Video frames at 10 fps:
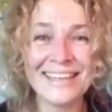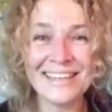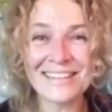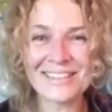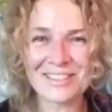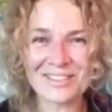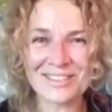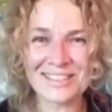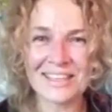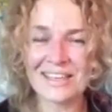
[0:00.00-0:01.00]
This
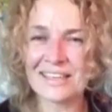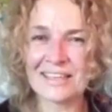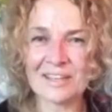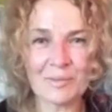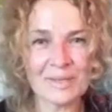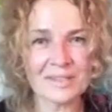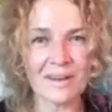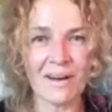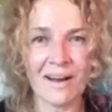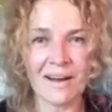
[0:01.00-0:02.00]
is a little bit
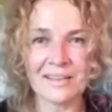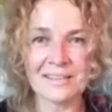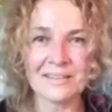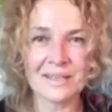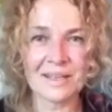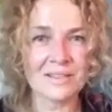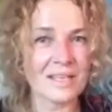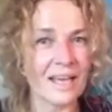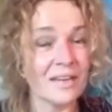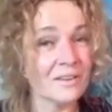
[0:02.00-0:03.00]
odd because
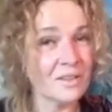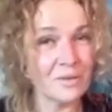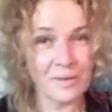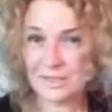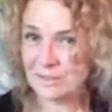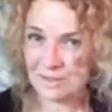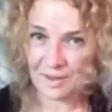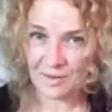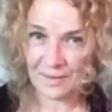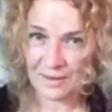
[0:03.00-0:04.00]
I don't know what to
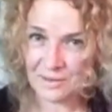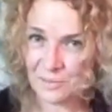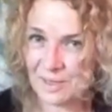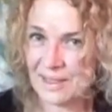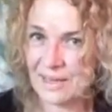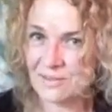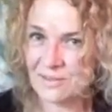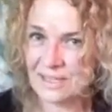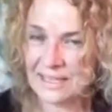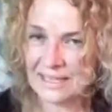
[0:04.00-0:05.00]
talk about, what there
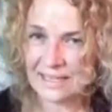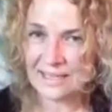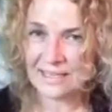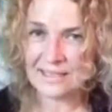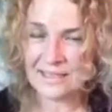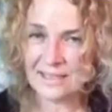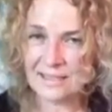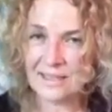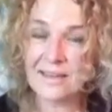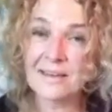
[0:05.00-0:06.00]
really is, and